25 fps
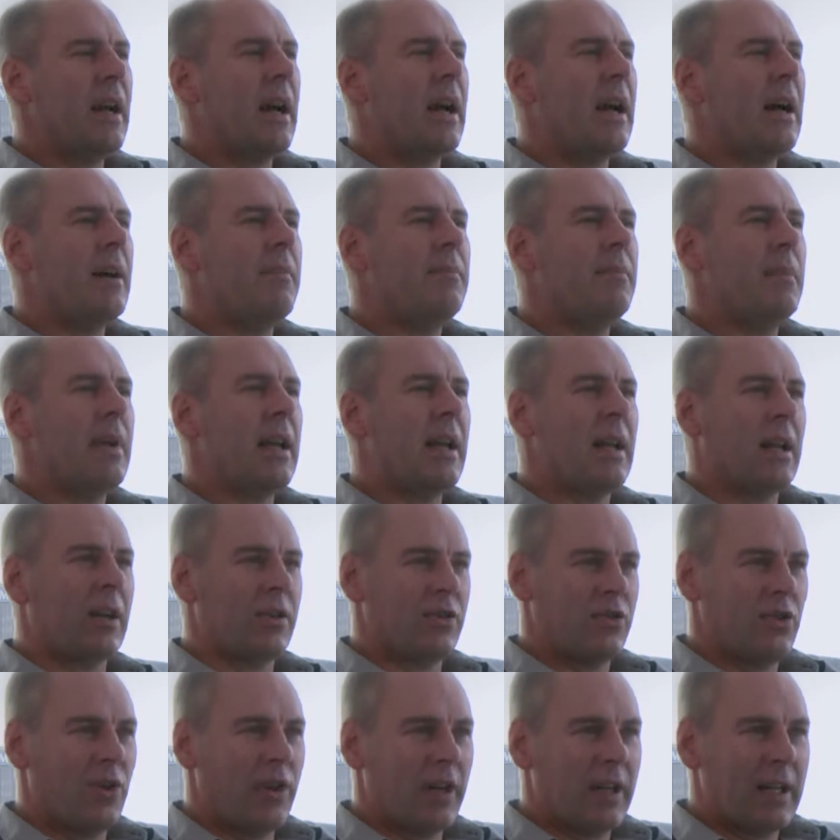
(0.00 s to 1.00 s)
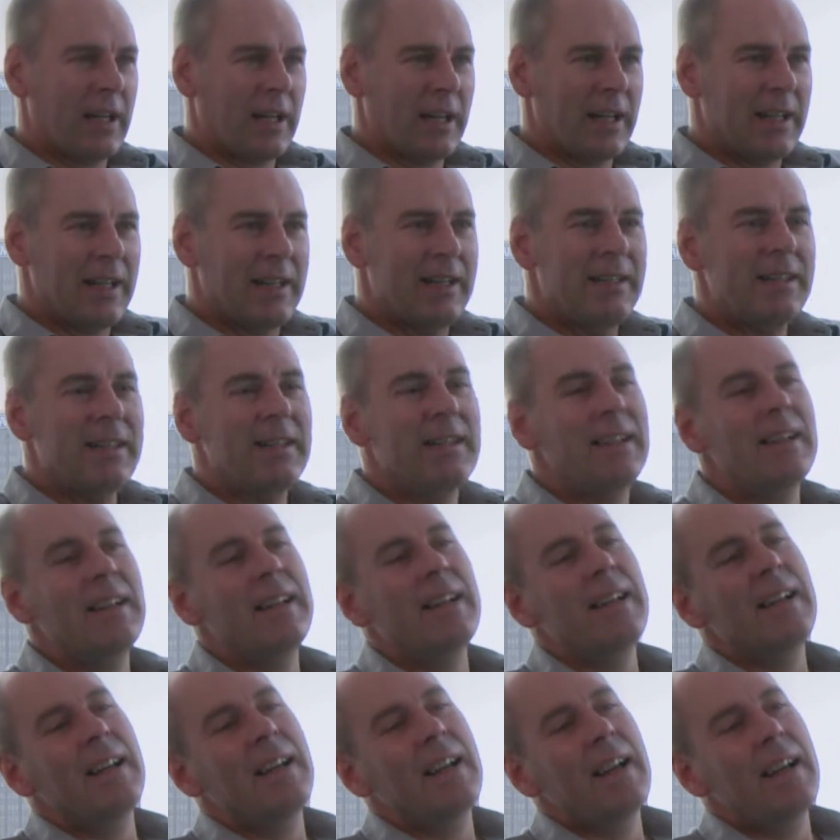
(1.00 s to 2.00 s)
um, electronically
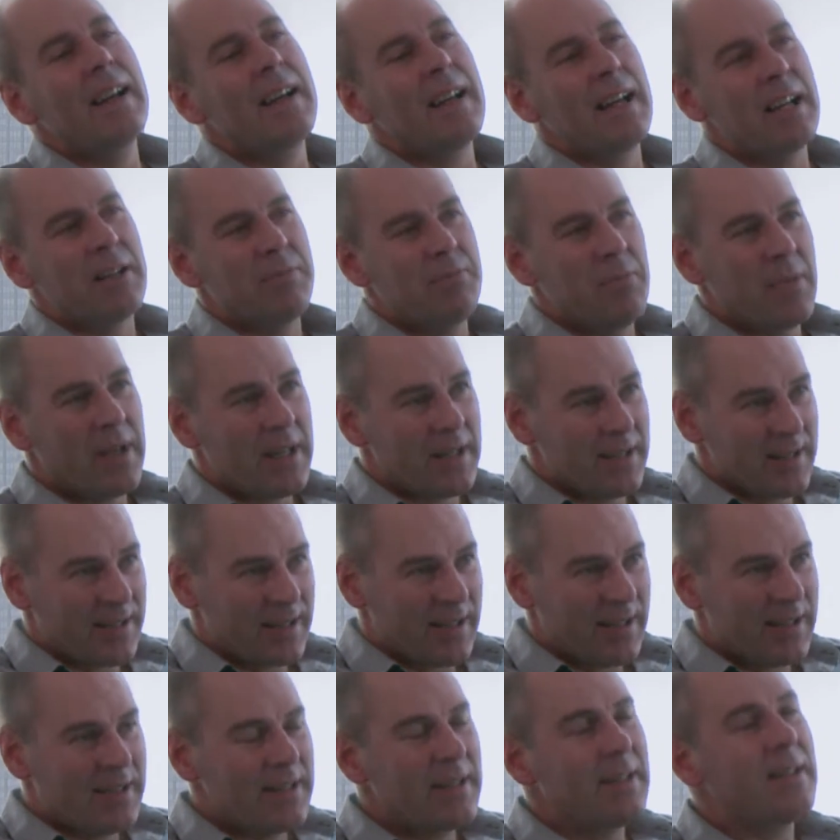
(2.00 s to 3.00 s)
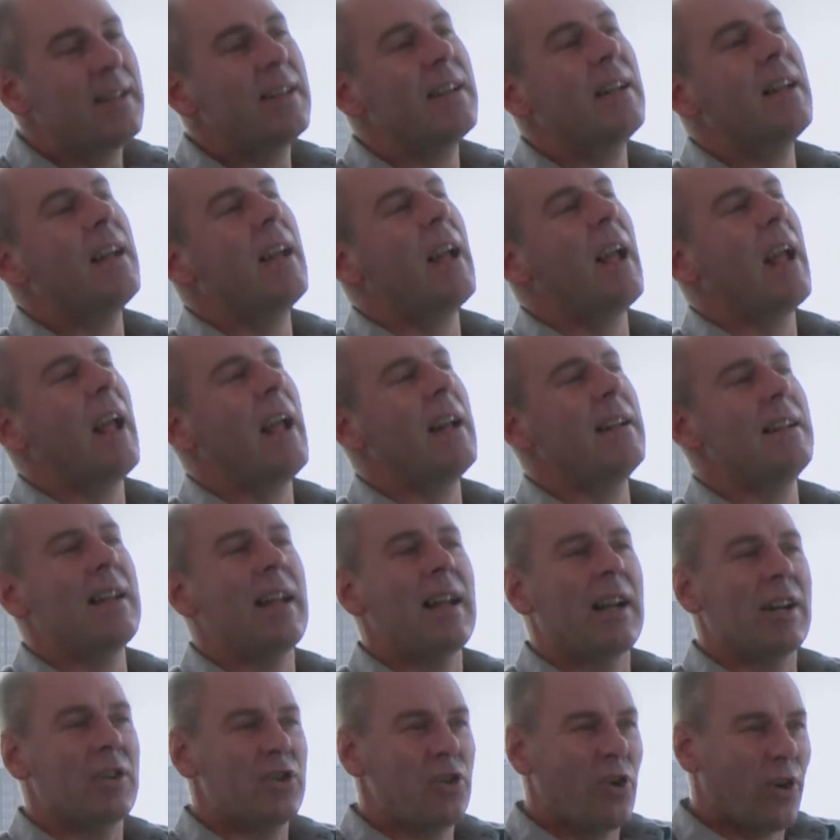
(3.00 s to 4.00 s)
administered, and
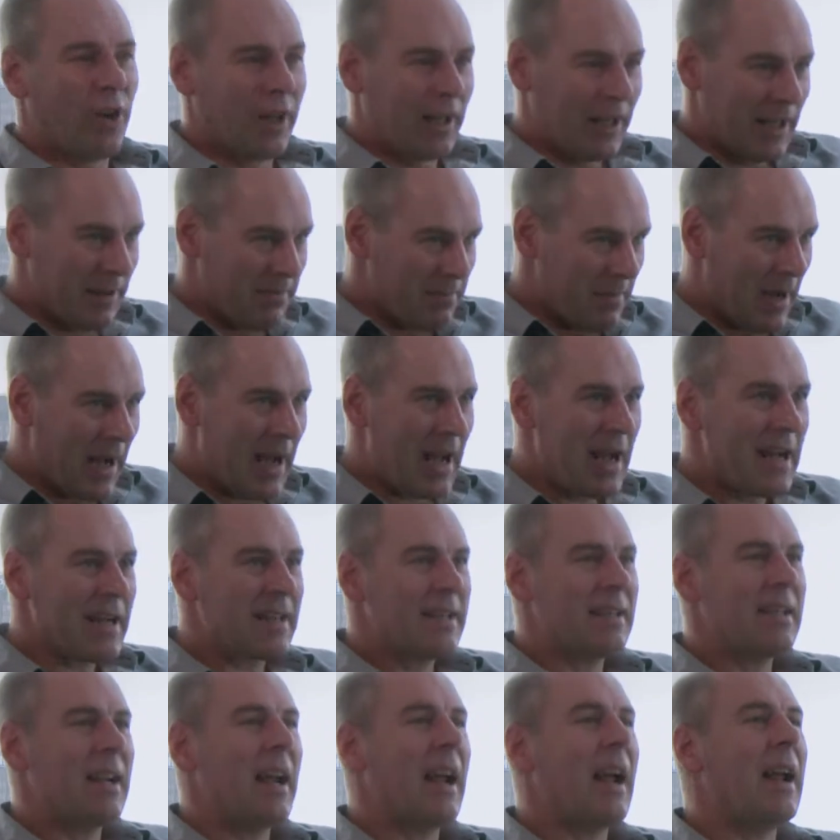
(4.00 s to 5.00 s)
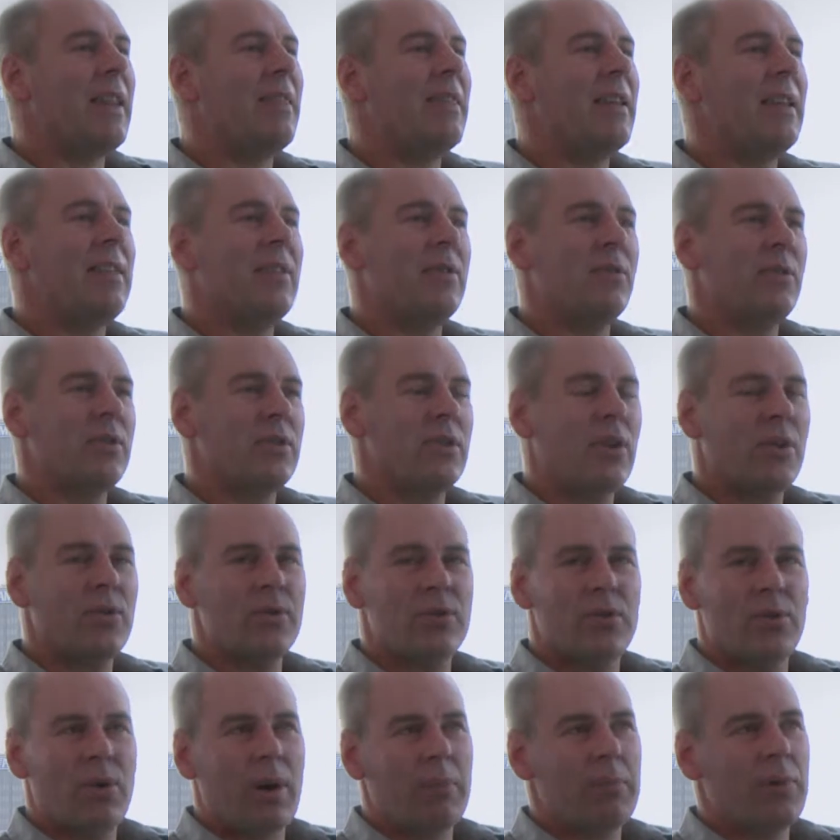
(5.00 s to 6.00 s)
electronically marked, and then the
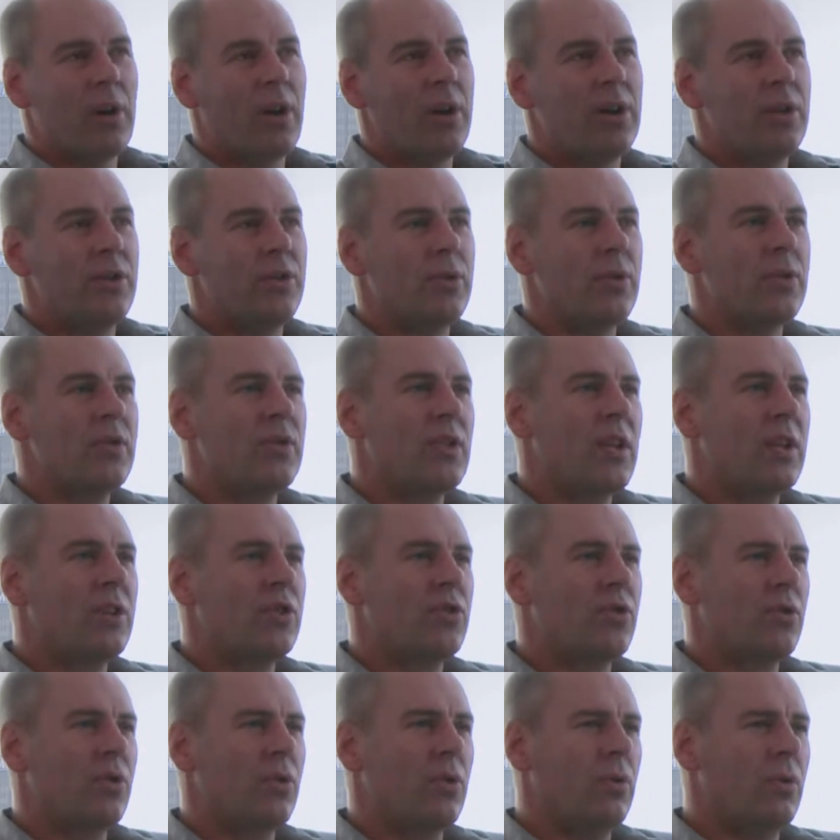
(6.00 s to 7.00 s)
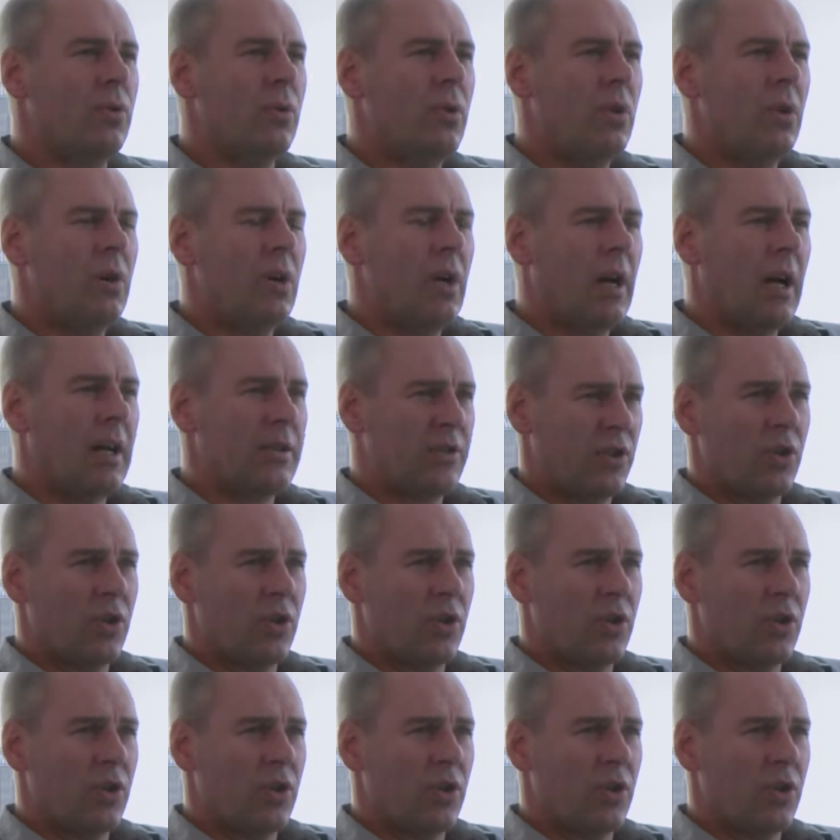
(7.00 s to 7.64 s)
results are uploaded to a central a